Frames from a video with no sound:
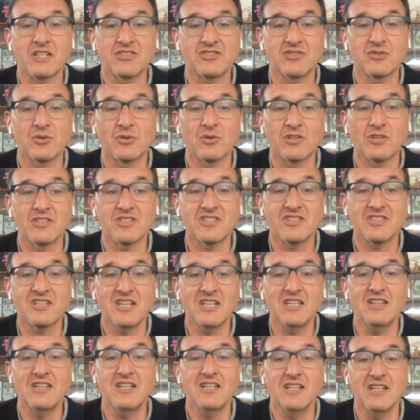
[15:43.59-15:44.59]
source
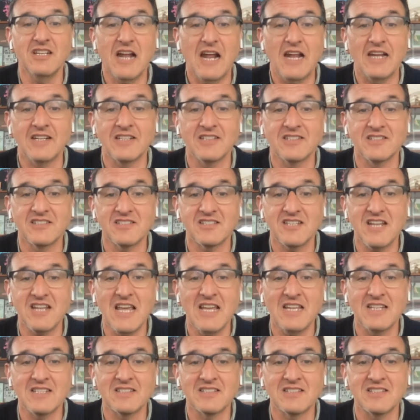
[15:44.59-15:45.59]
in the United
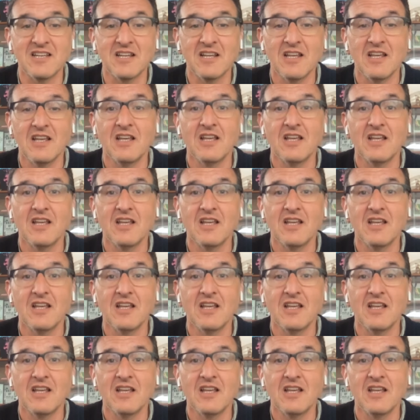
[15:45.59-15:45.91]
States,